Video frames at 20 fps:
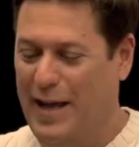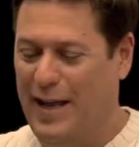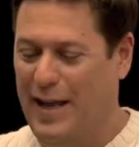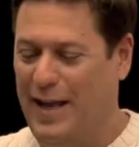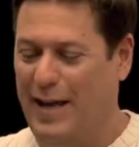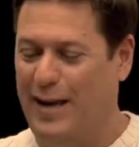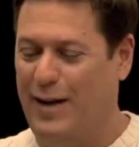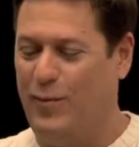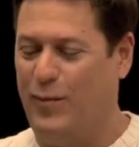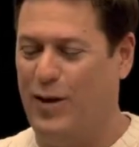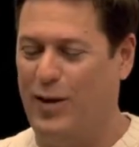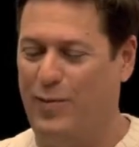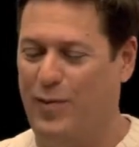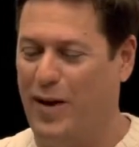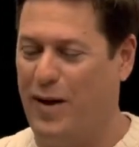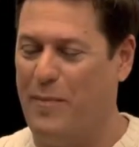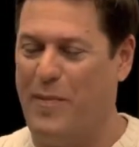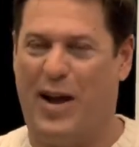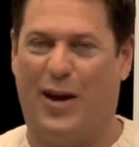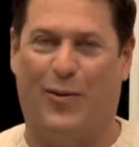Eating with
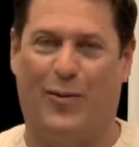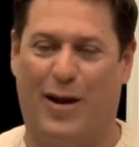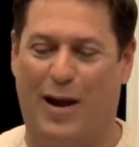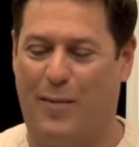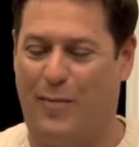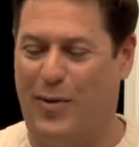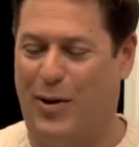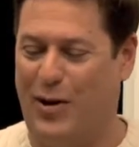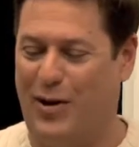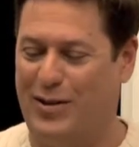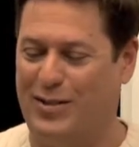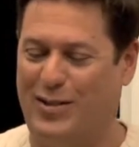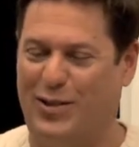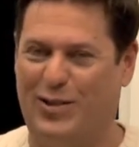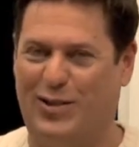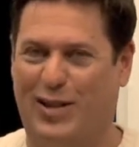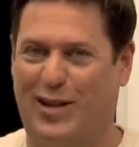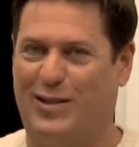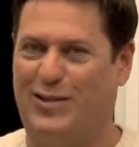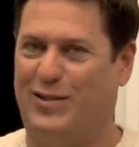my grandparents'
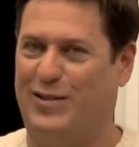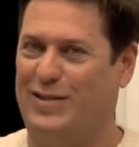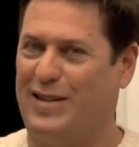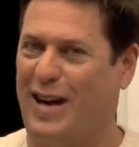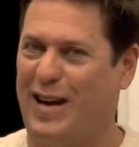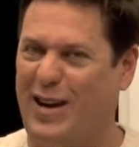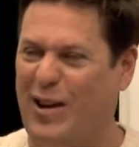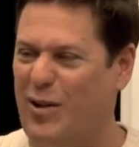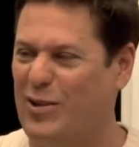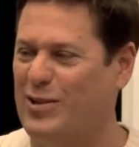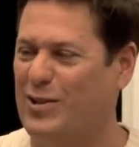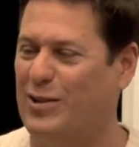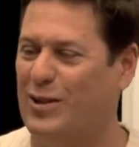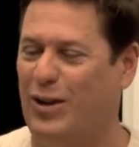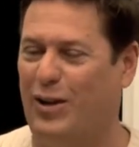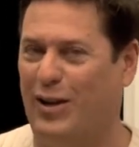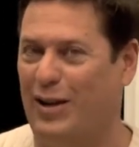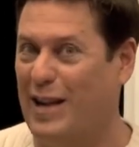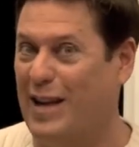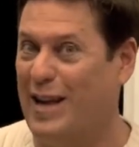utensils. I know it's a
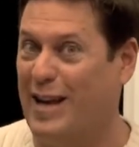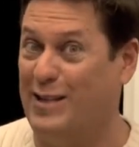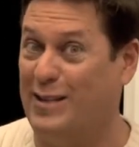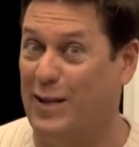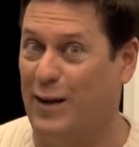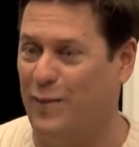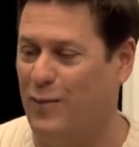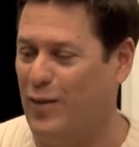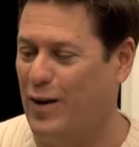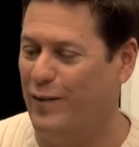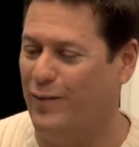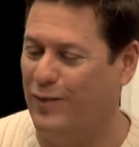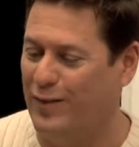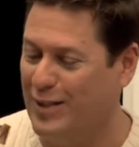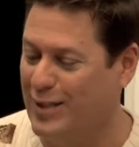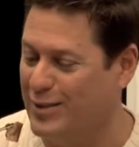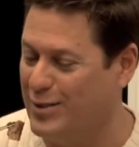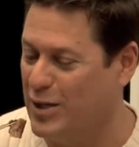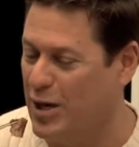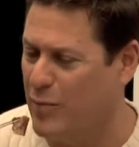little, like I said, Fred
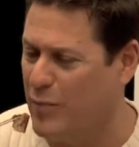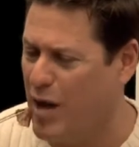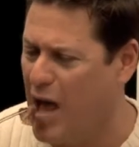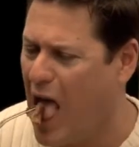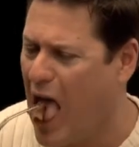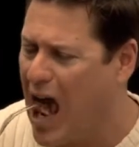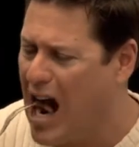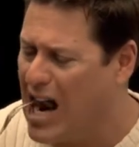Flintstone, but